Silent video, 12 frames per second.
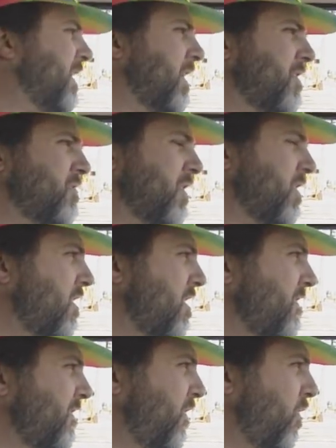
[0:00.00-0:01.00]
an electric car
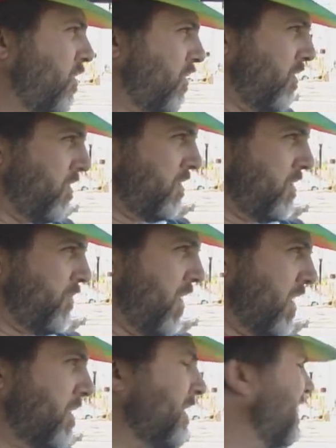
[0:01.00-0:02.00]
for
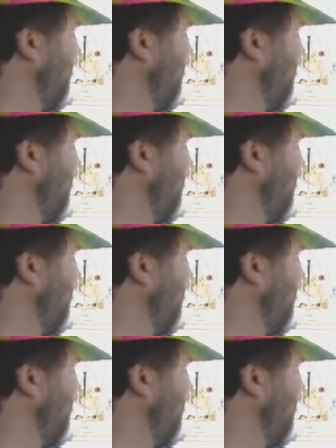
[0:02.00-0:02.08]
approximately